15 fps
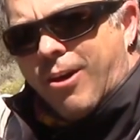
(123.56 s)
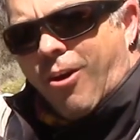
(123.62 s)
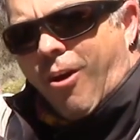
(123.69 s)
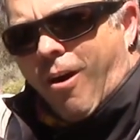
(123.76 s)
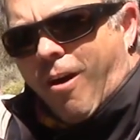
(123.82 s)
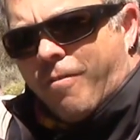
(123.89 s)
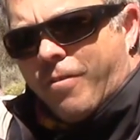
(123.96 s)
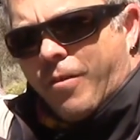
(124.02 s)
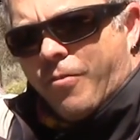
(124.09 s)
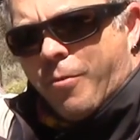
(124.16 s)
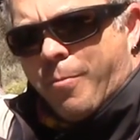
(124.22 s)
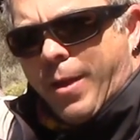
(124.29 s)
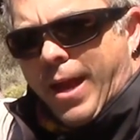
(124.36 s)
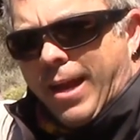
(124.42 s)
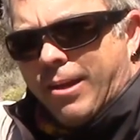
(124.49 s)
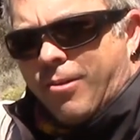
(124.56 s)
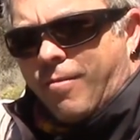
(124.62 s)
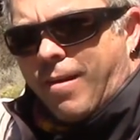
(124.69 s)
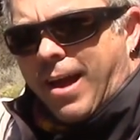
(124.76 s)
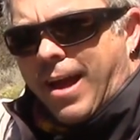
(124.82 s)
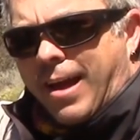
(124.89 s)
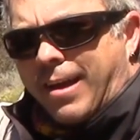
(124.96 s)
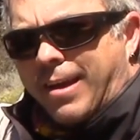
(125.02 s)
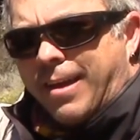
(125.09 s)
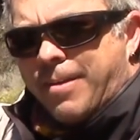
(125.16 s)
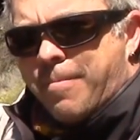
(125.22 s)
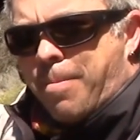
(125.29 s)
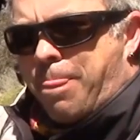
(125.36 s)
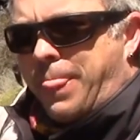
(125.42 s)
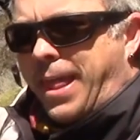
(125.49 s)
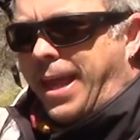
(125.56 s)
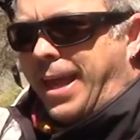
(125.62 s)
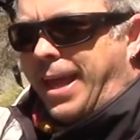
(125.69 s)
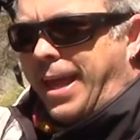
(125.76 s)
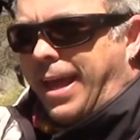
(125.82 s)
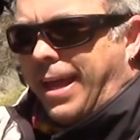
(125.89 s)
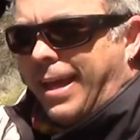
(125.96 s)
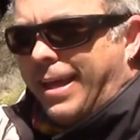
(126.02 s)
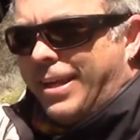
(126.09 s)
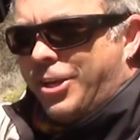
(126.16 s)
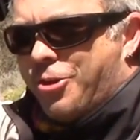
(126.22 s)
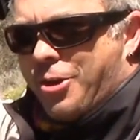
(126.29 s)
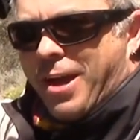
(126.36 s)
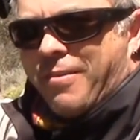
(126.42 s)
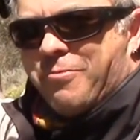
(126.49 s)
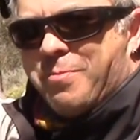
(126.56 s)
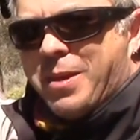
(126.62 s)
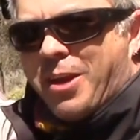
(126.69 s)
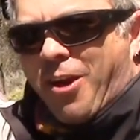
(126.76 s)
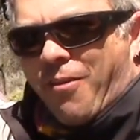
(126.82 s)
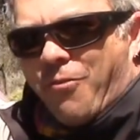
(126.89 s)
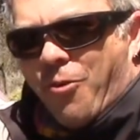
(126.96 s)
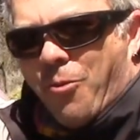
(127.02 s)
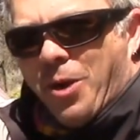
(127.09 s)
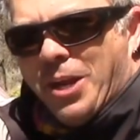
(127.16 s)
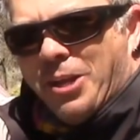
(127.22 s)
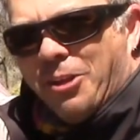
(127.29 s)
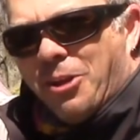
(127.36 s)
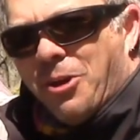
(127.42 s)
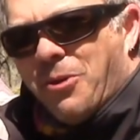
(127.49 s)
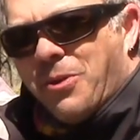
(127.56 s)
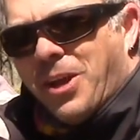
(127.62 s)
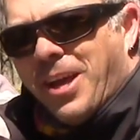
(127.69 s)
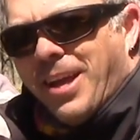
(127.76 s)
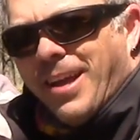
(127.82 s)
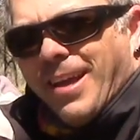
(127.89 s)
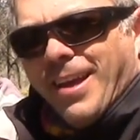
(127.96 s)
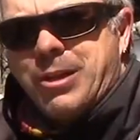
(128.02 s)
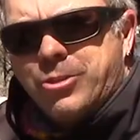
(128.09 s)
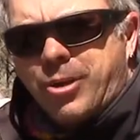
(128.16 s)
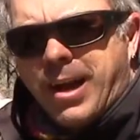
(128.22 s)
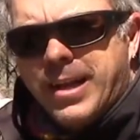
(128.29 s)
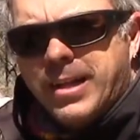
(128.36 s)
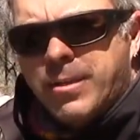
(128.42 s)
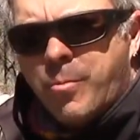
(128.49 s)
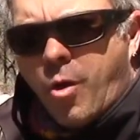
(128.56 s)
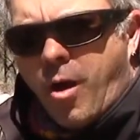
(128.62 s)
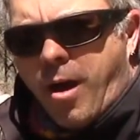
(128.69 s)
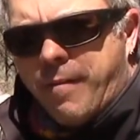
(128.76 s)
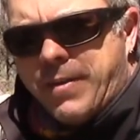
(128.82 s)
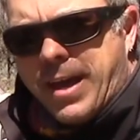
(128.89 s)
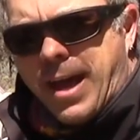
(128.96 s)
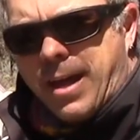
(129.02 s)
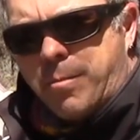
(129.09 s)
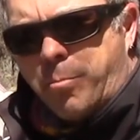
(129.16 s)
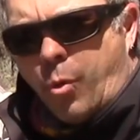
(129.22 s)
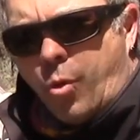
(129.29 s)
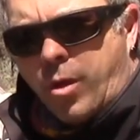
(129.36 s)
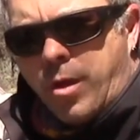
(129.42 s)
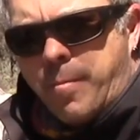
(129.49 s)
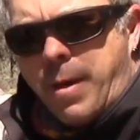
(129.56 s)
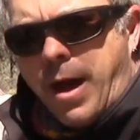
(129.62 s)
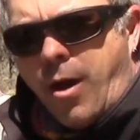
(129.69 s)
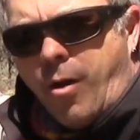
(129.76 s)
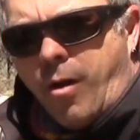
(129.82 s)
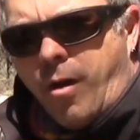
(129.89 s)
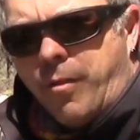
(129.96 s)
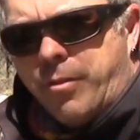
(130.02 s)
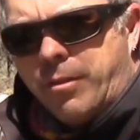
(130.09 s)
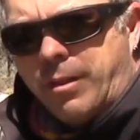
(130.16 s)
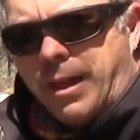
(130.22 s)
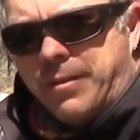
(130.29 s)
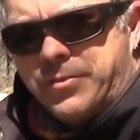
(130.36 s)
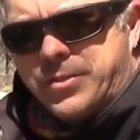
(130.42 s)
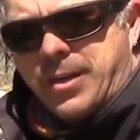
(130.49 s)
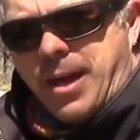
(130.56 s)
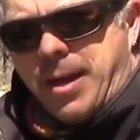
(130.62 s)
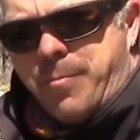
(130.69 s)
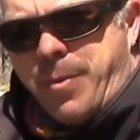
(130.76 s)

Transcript: off of the pannier rack, you have to be careful what you load. When I was riding the Mojave, I had a bolt come out on the left side